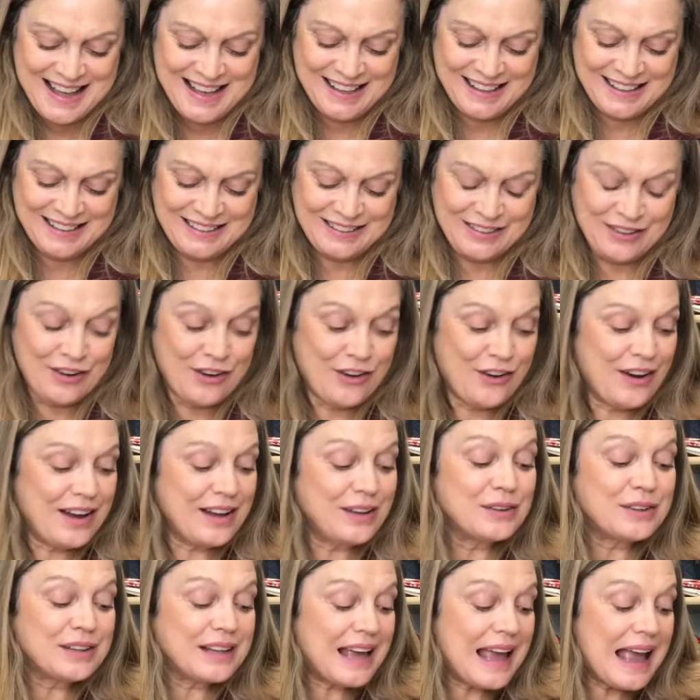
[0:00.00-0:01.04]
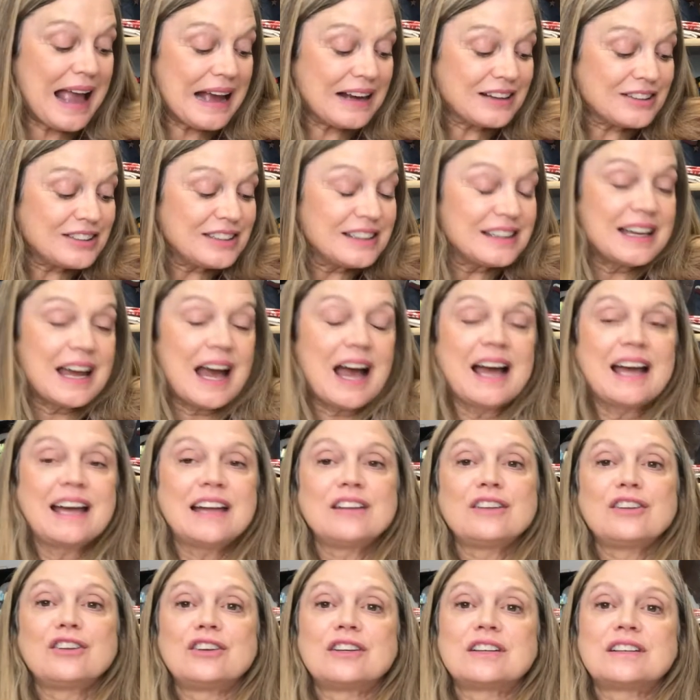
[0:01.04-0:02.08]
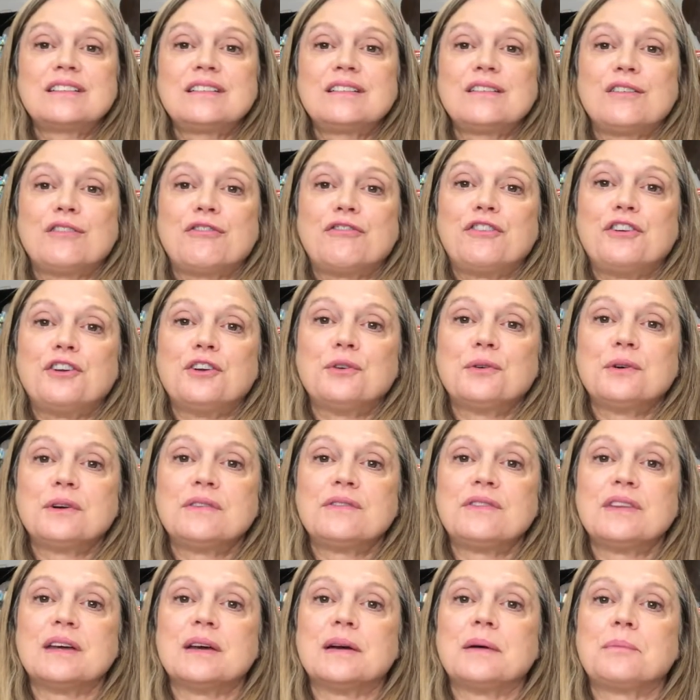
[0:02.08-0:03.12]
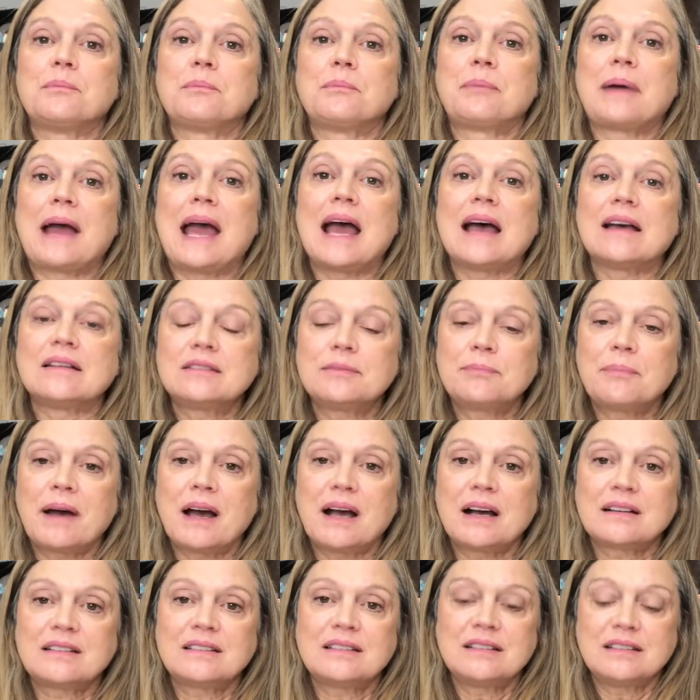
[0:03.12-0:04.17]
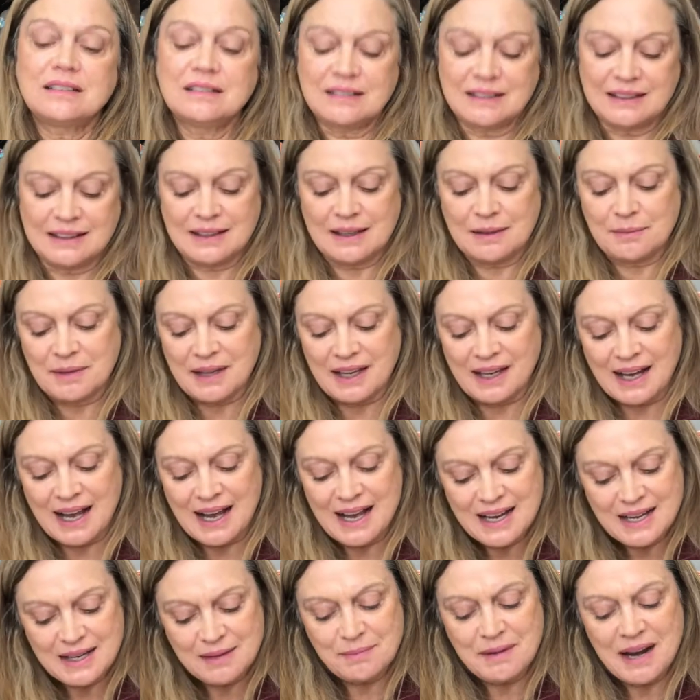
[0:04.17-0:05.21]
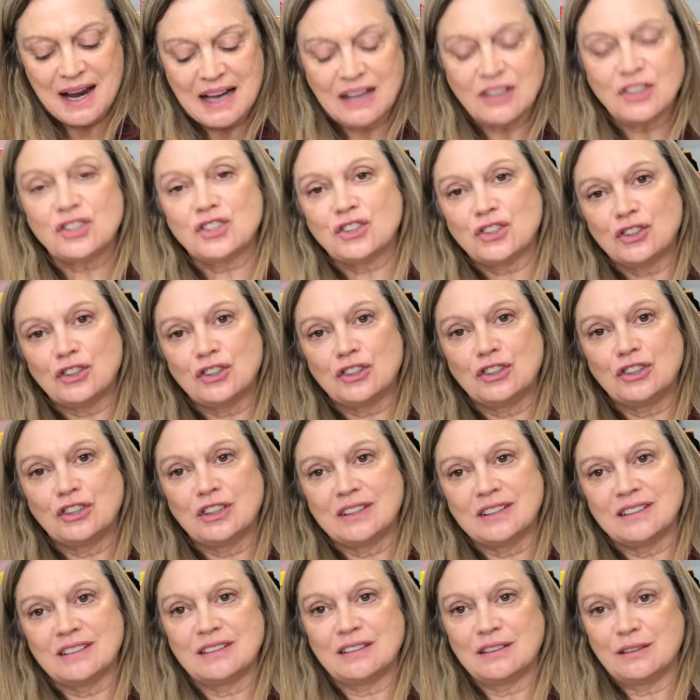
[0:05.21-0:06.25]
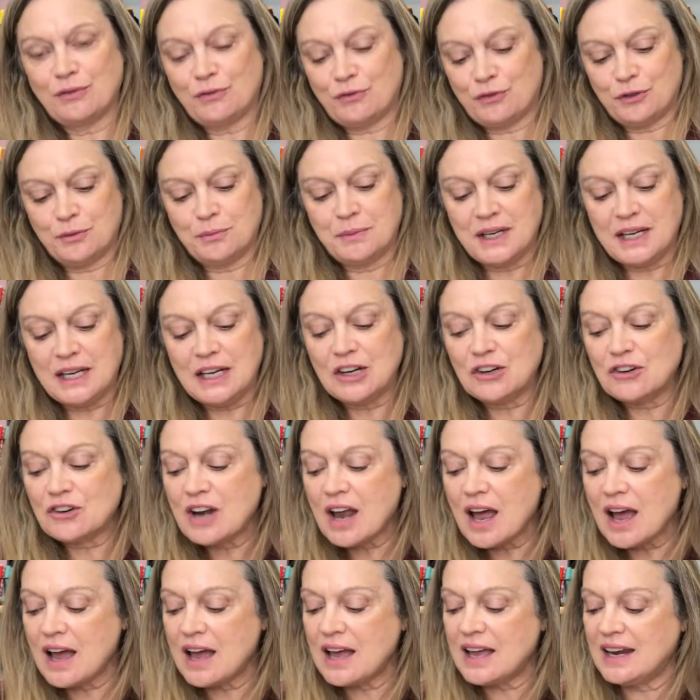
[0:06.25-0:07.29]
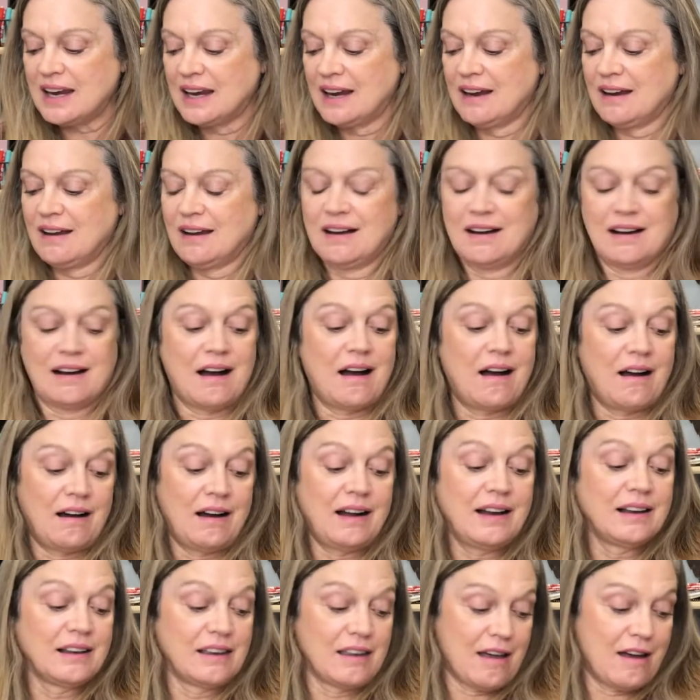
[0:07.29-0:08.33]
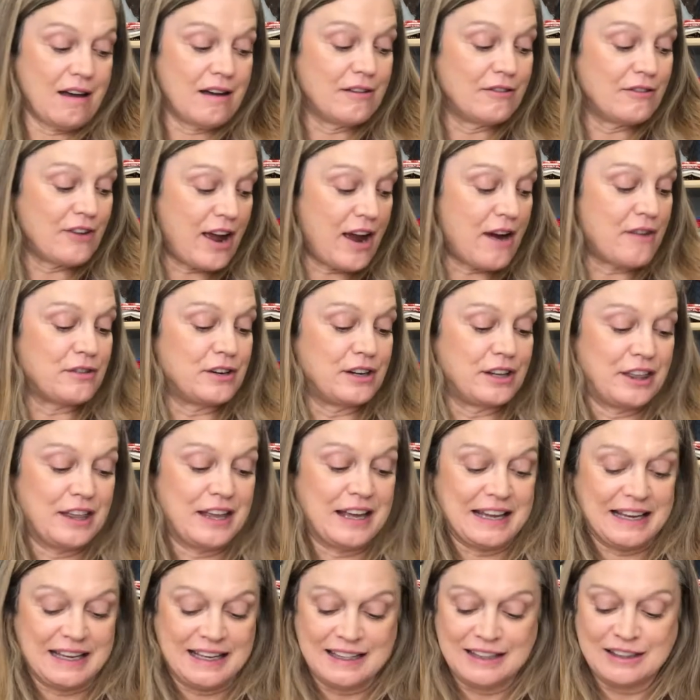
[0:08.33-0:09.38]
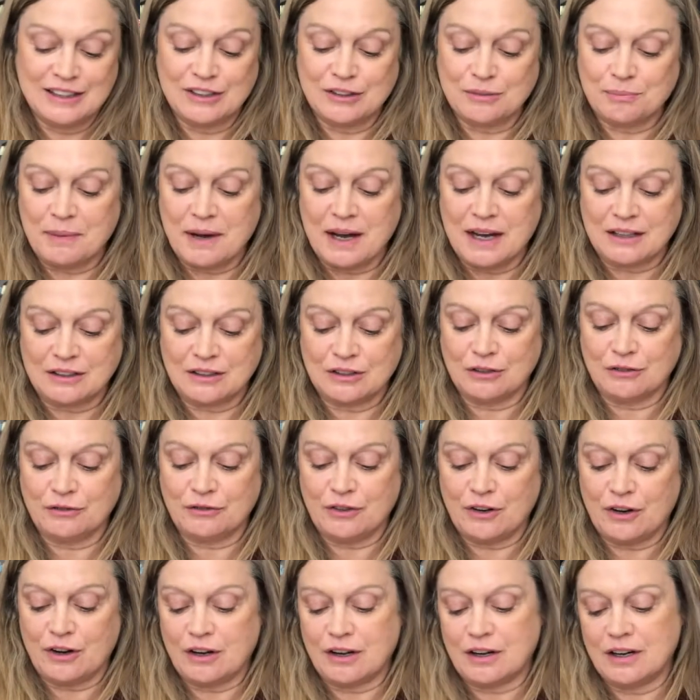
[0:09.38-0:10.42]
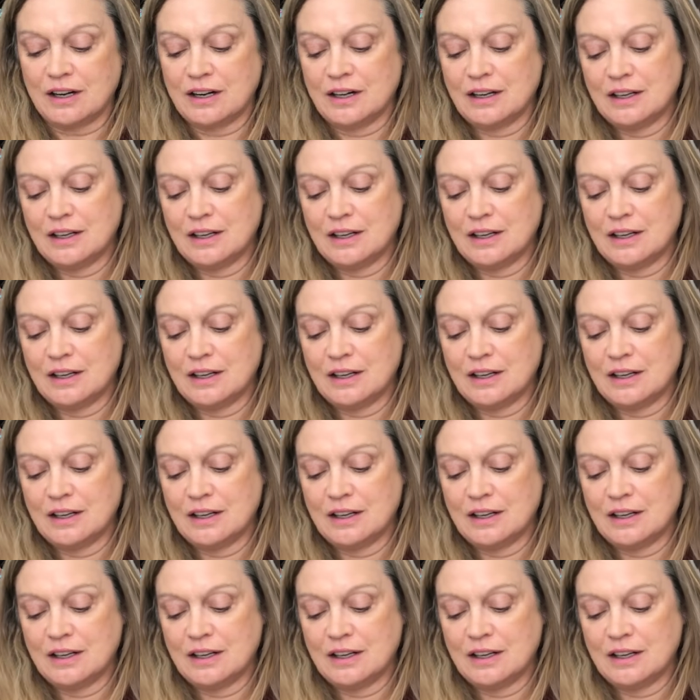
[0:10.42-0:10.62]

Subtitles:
So actually, I had looked at a few of the past boxes, and I'm like, I'm not sure this is for me or not. I love everything in this box so far.